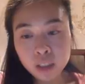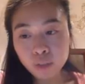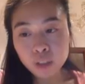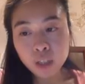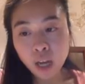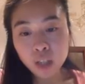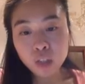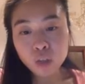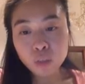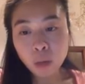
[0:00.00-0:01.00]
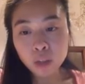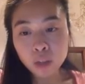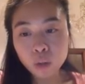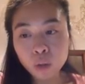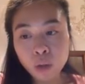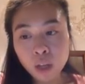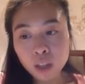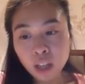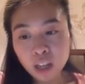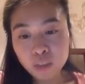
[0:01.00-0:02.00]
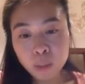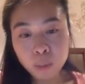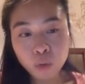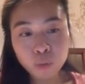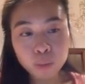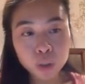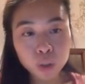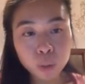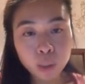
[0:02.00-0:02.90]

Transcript: is definitely not a new model. A lot of people have been